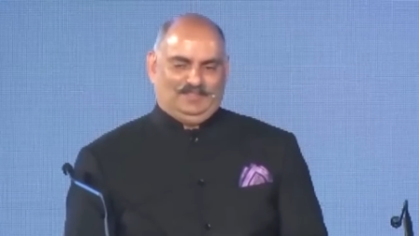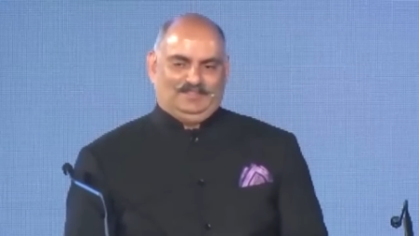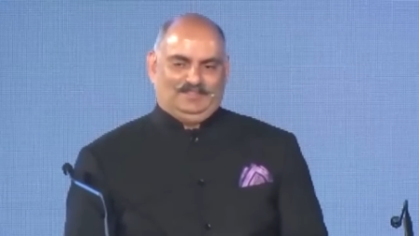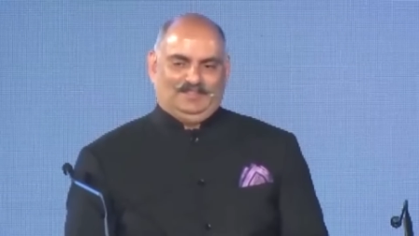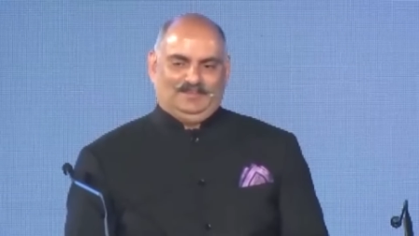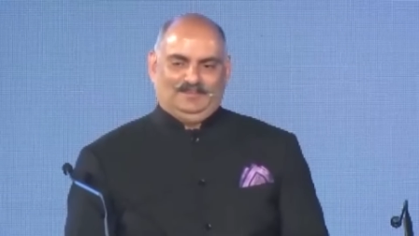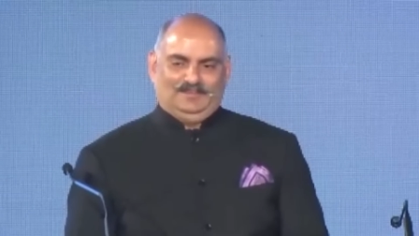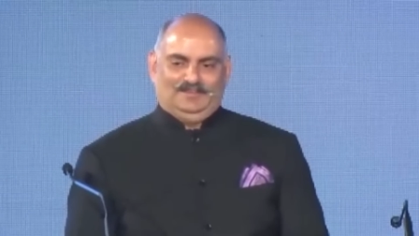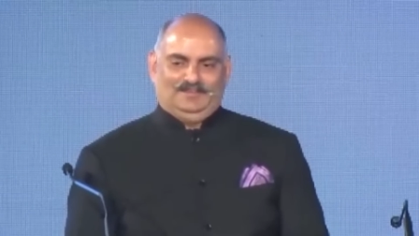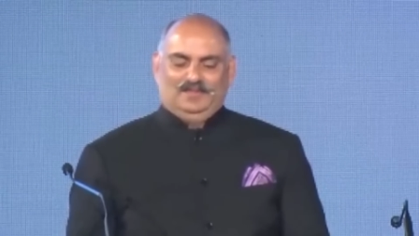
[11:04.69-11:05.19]

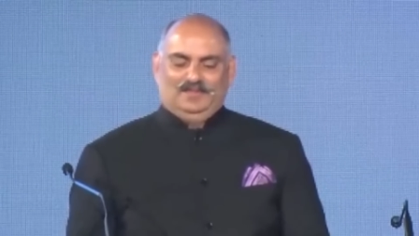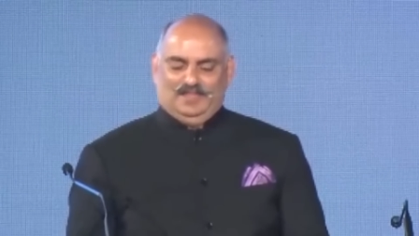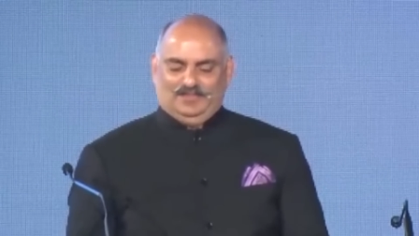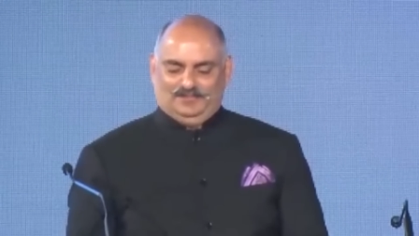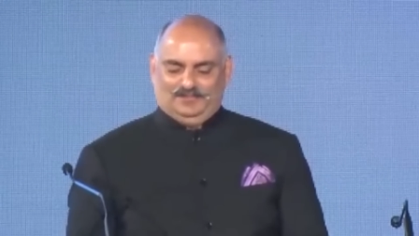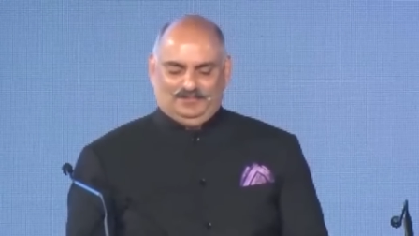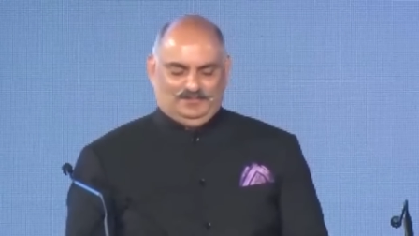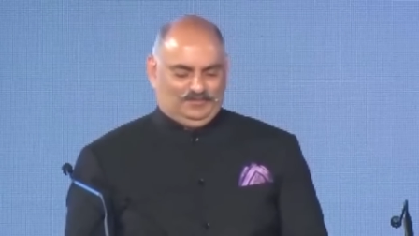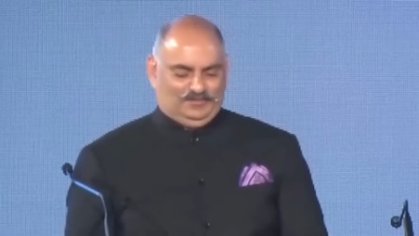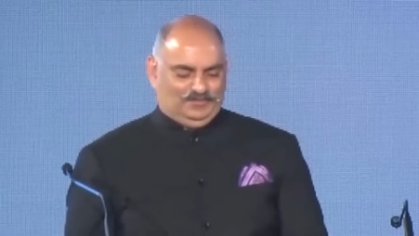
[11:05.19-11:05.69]
then
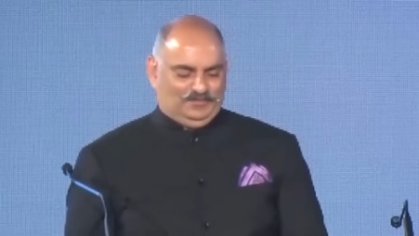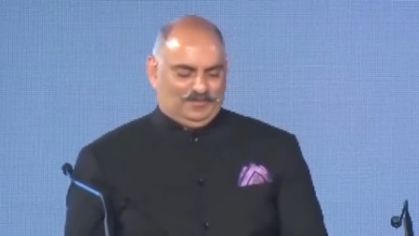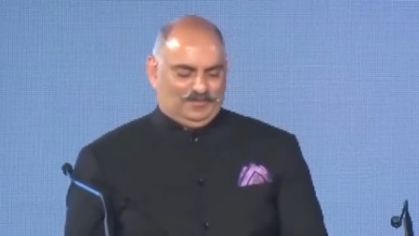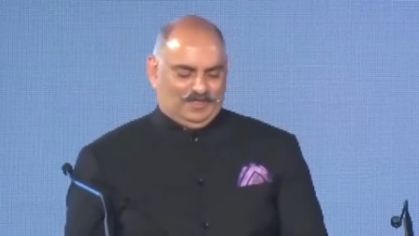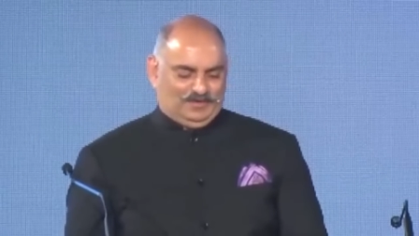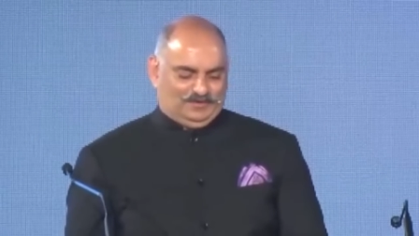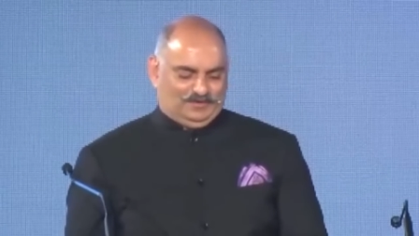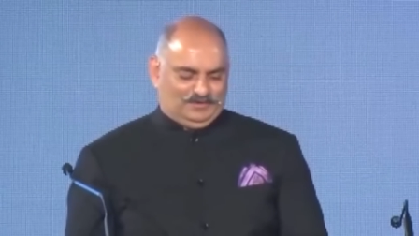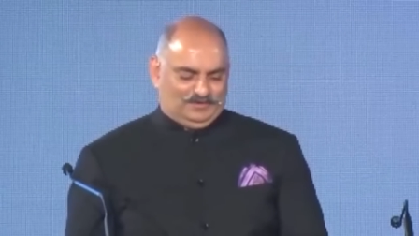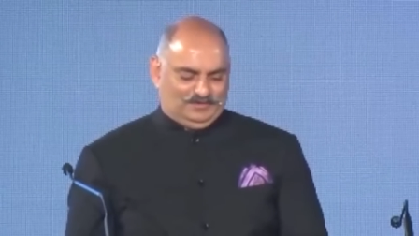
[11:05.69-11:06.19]
life is even
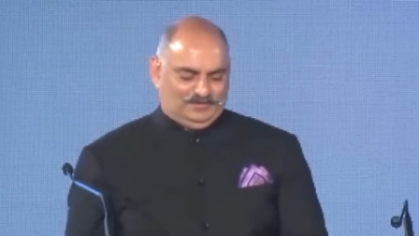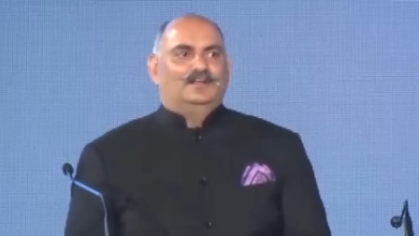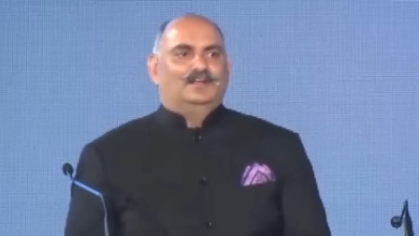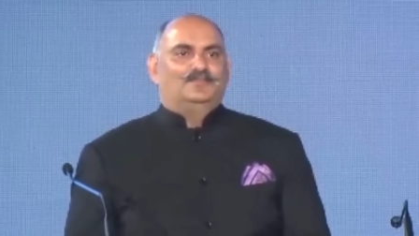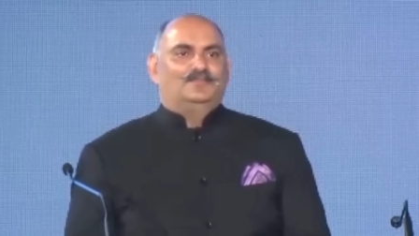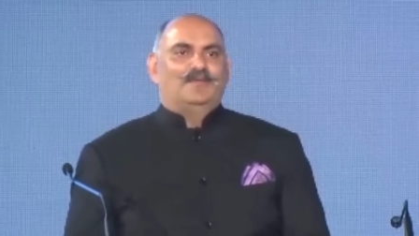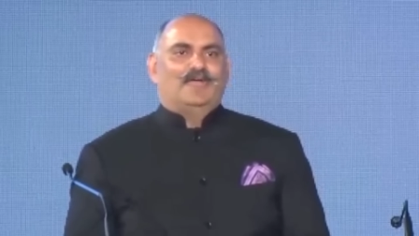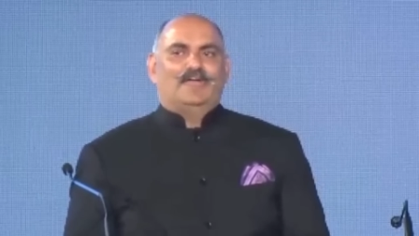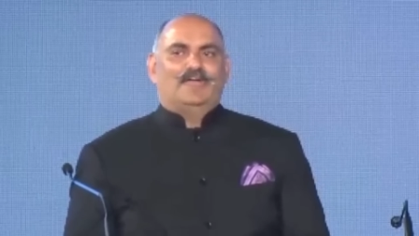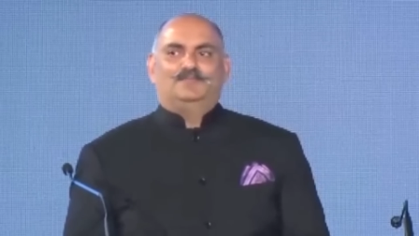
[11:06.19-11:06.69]
better.
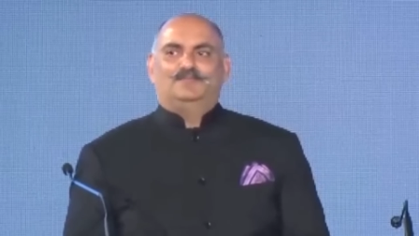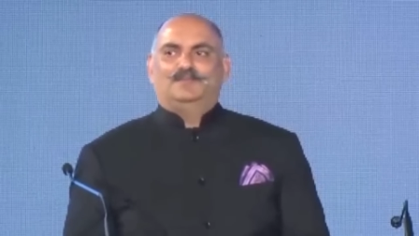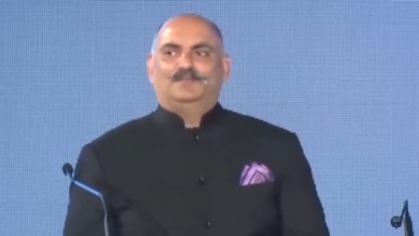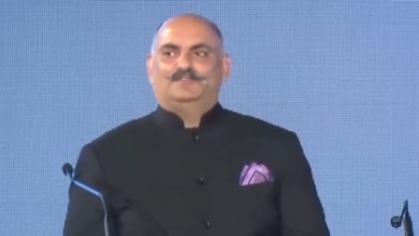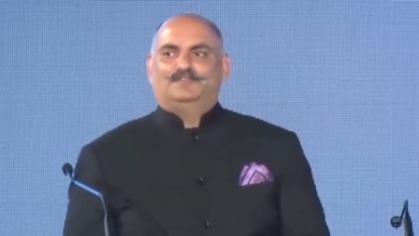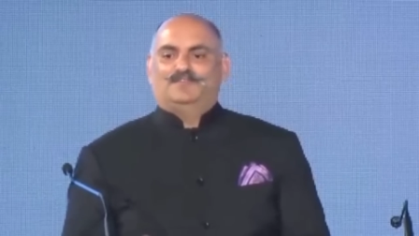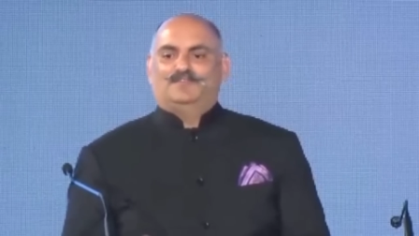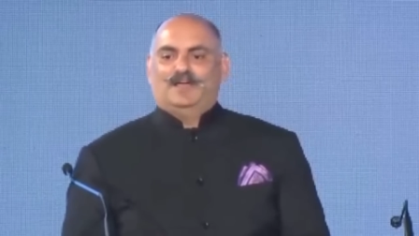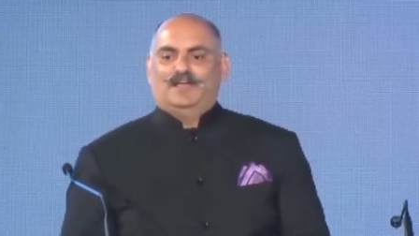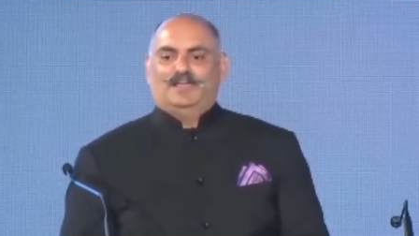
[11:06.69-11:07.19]

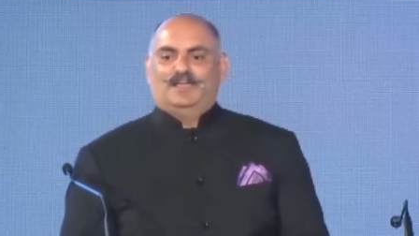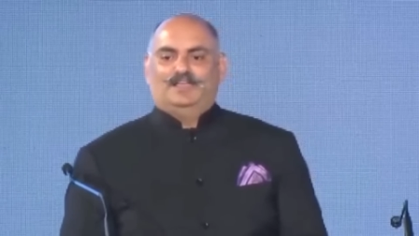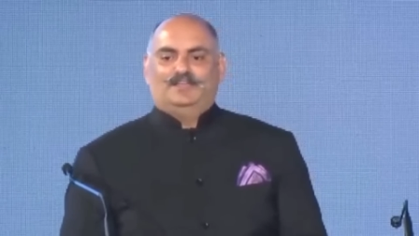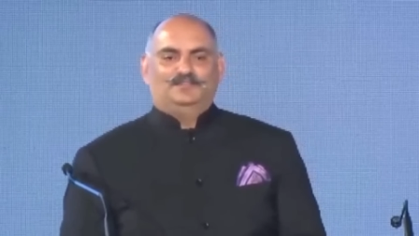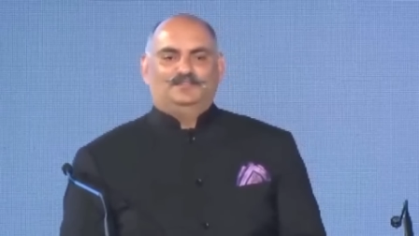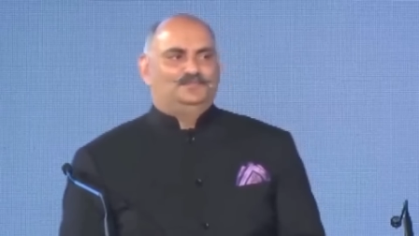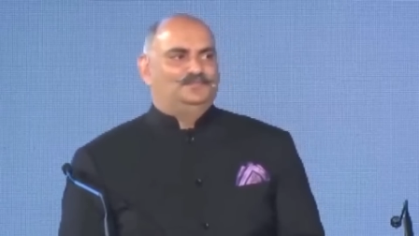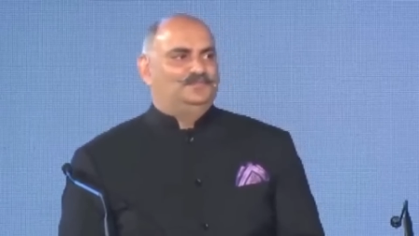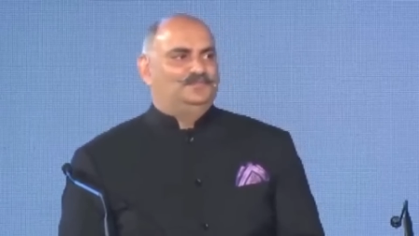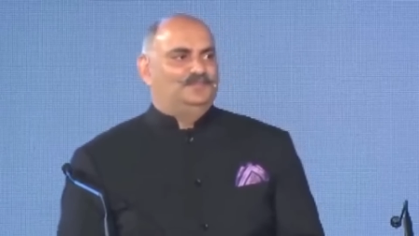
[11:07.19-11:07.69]
Commandment 5